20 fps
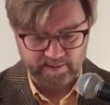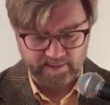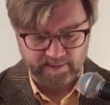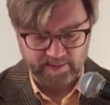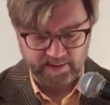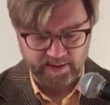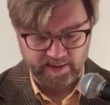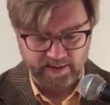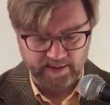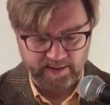
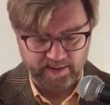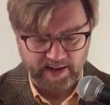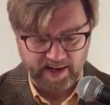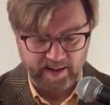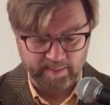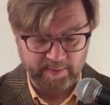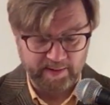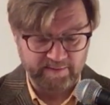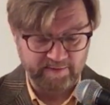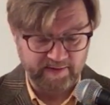The
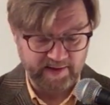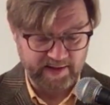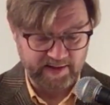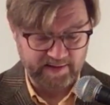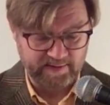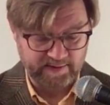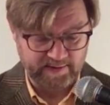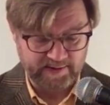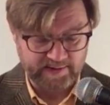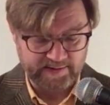
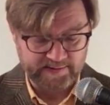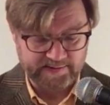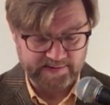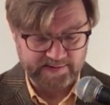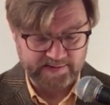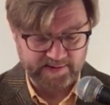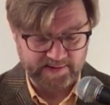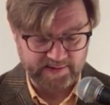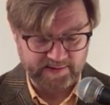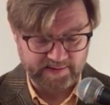ABV
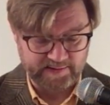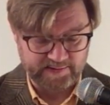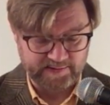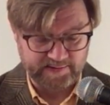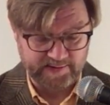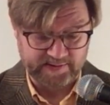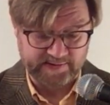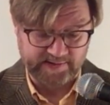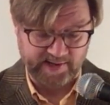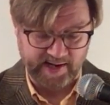is
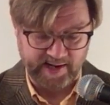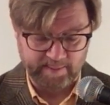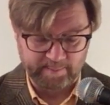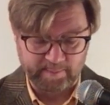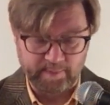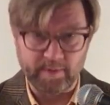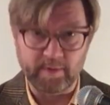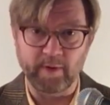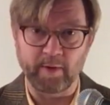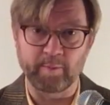the
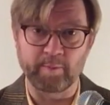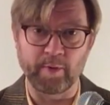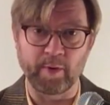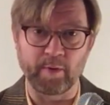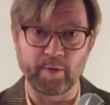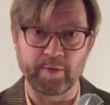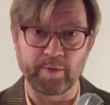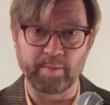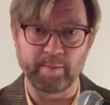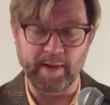same on
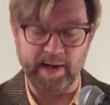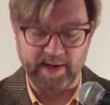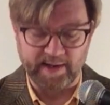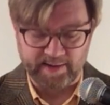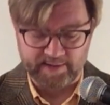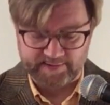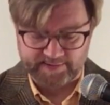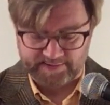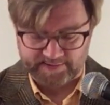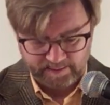both
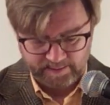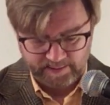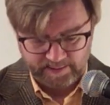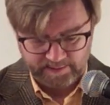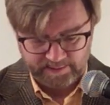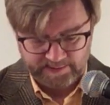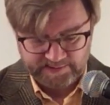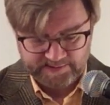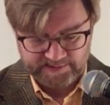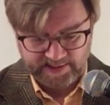beers,
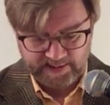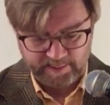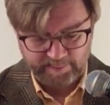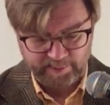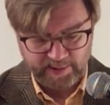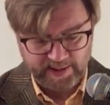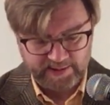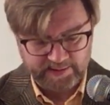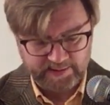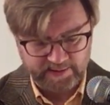and the
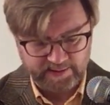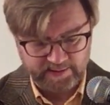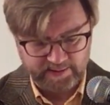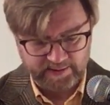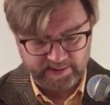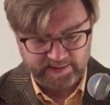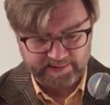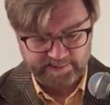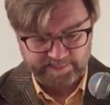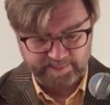Celebrator
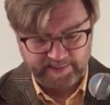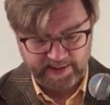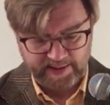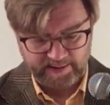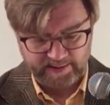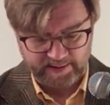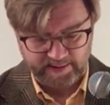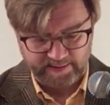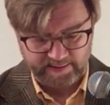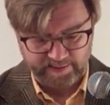is
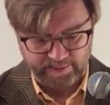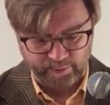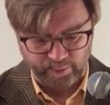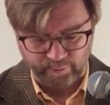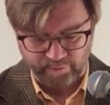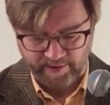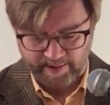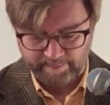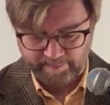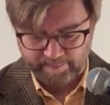made in
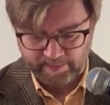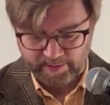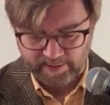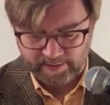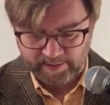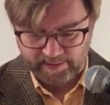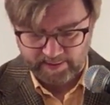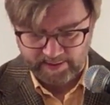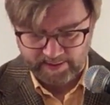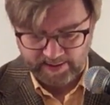
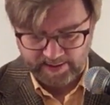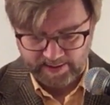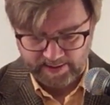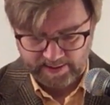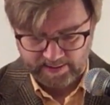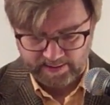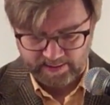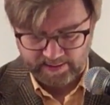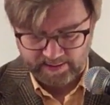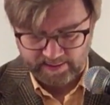November
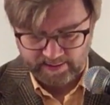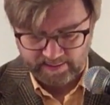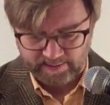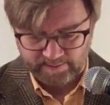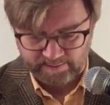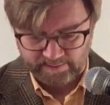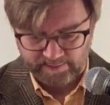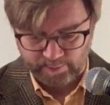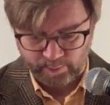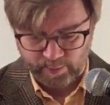and
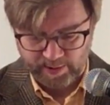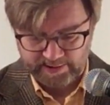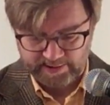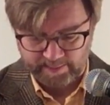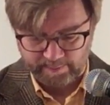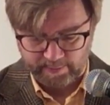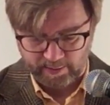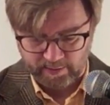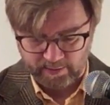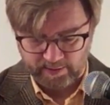the
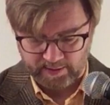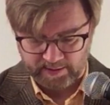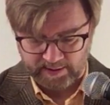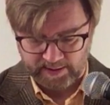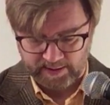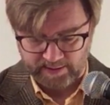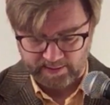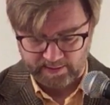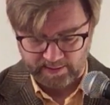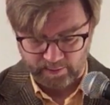Winter Bock
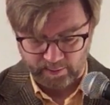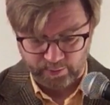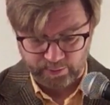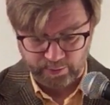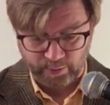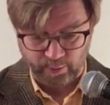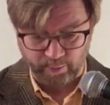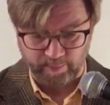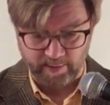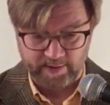in
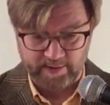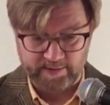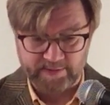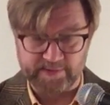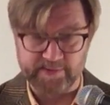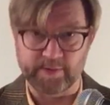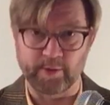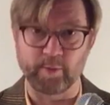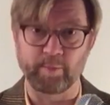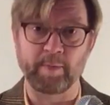October,
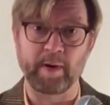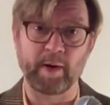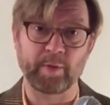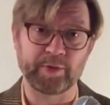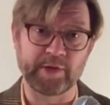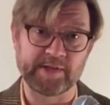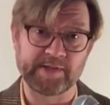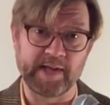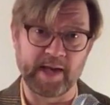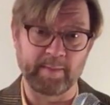so
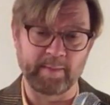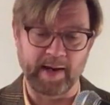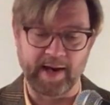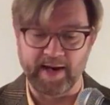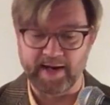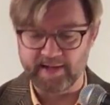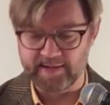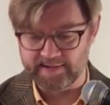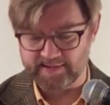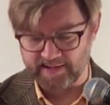about the same
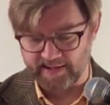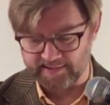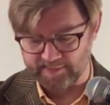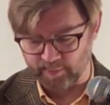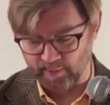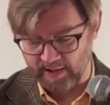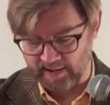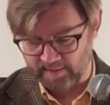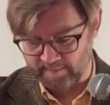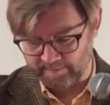age
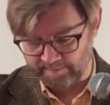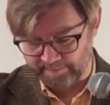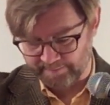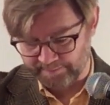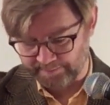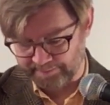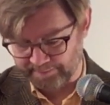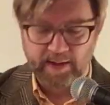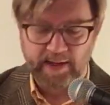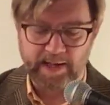as well.
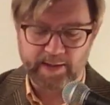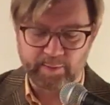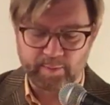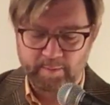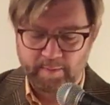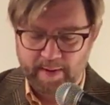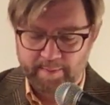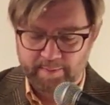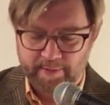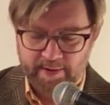I
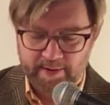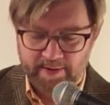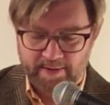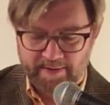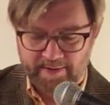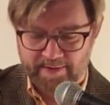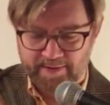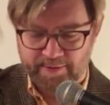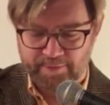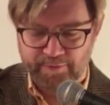remember
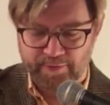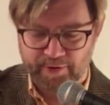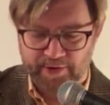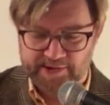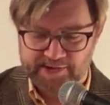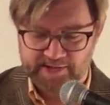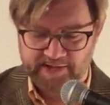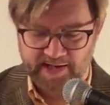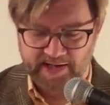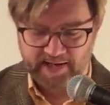the
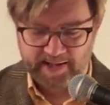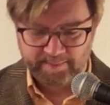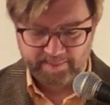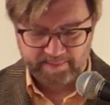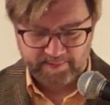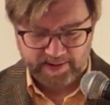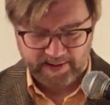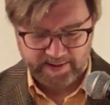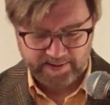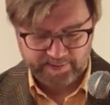first time
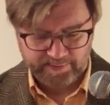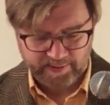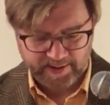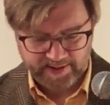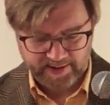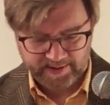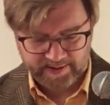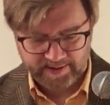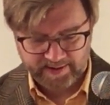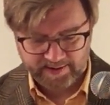I
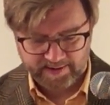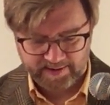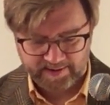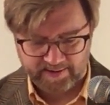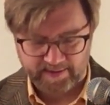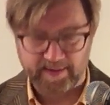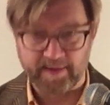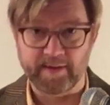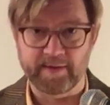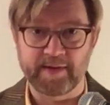drank
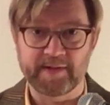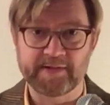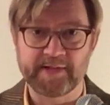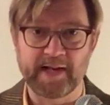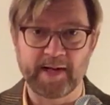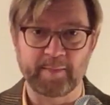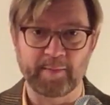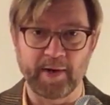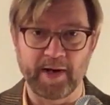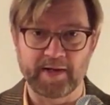the
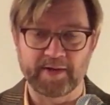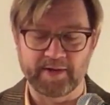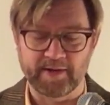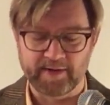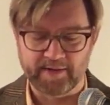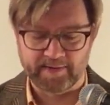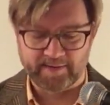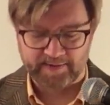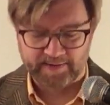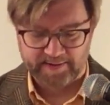
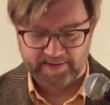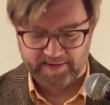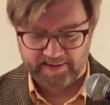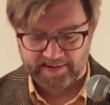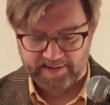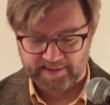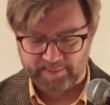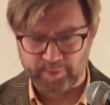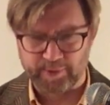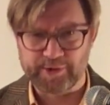Celebrator,
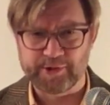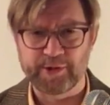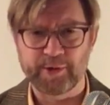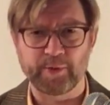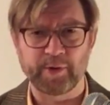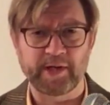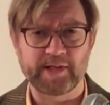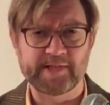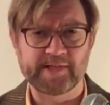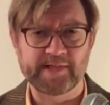it was
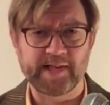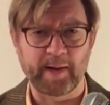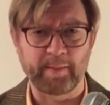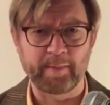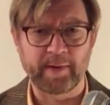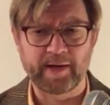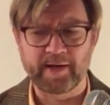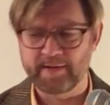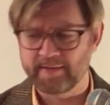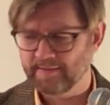during
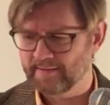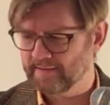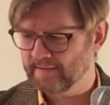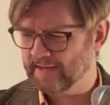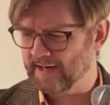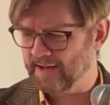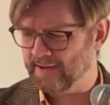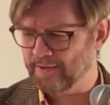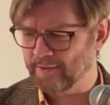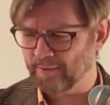summer,
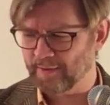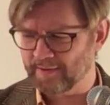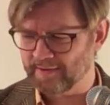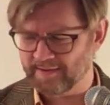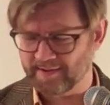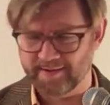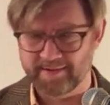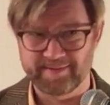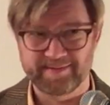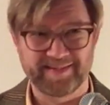and I
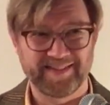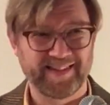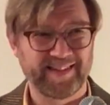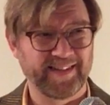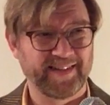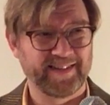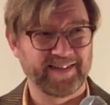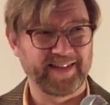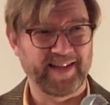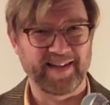thought,
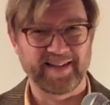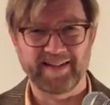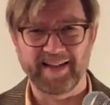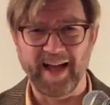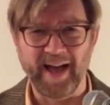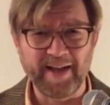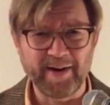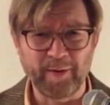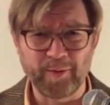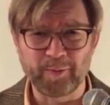
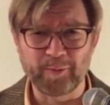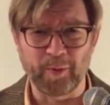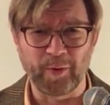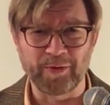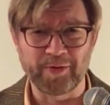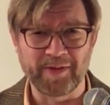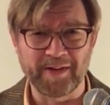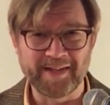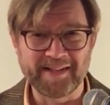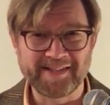I don't
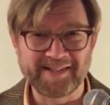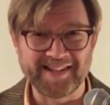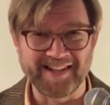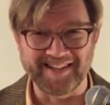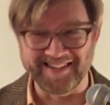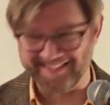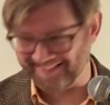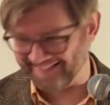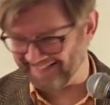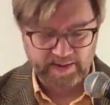want this.
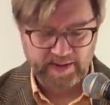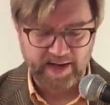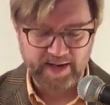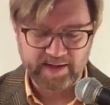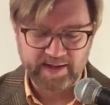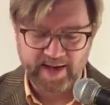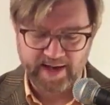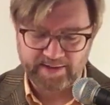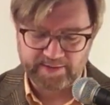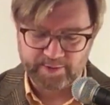I
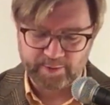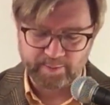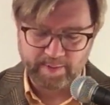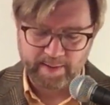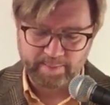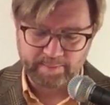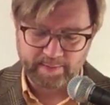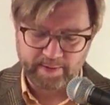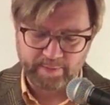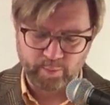can't
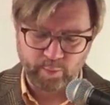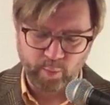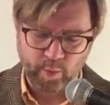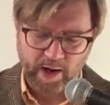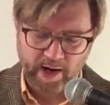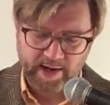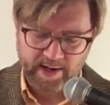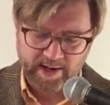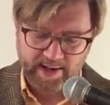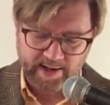remember
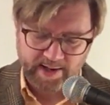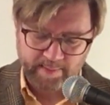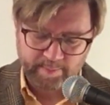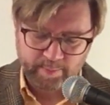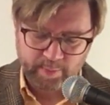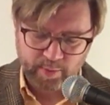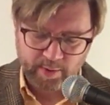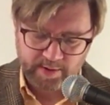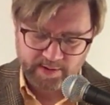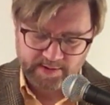why I
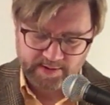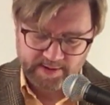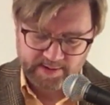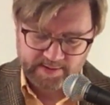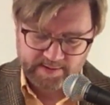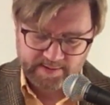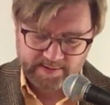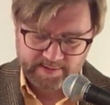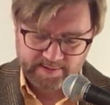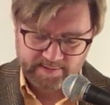bought
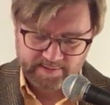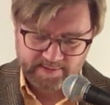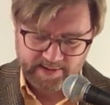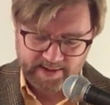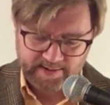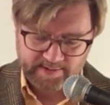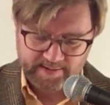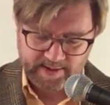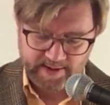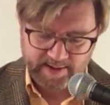it
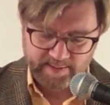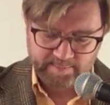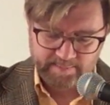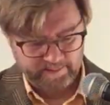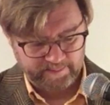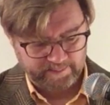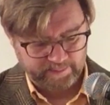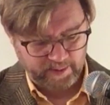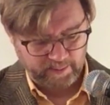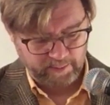that
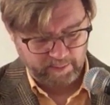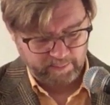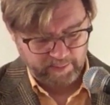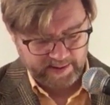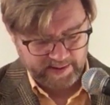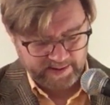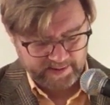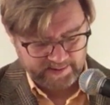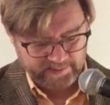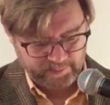time.
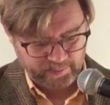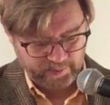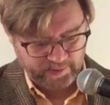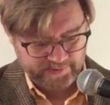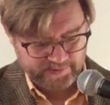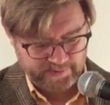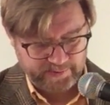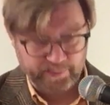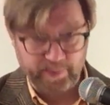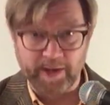Probably it
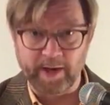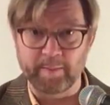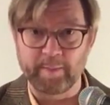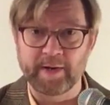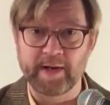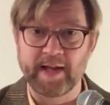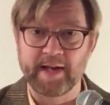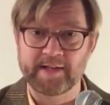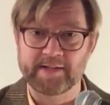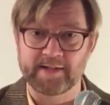was a
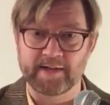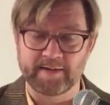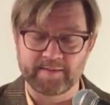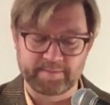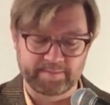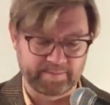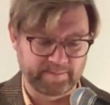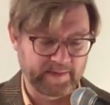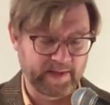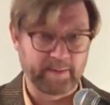
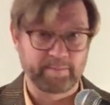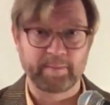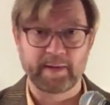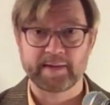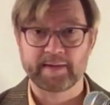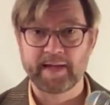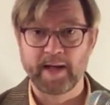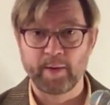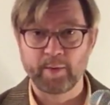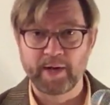recommendation,
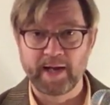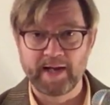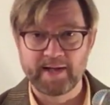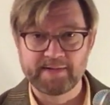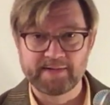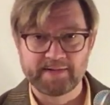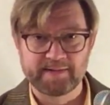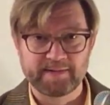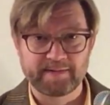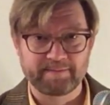but
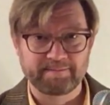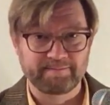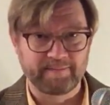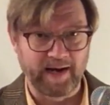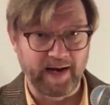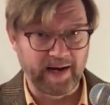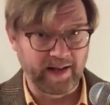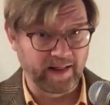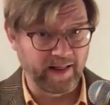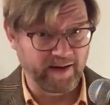nowadays
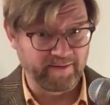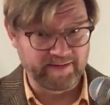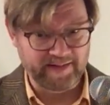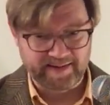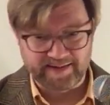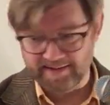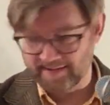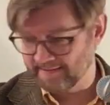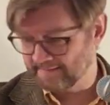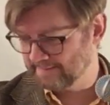I love
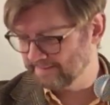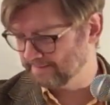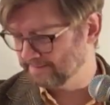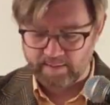it.